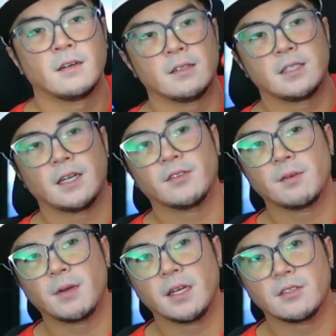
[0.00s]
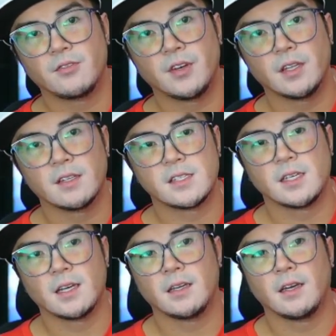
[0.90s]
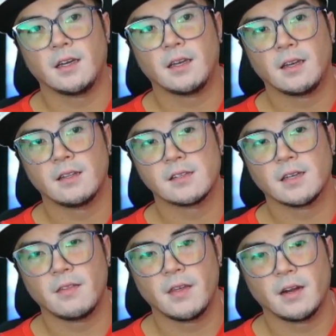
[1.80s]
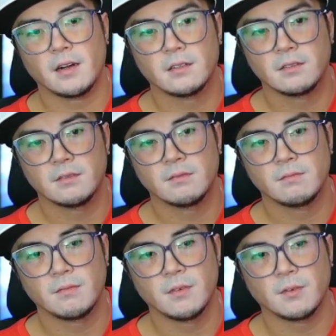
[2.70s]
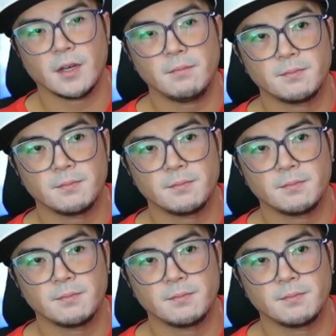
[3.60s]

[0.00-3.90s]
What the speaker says: definitely made to fit the CIA inside there, okay?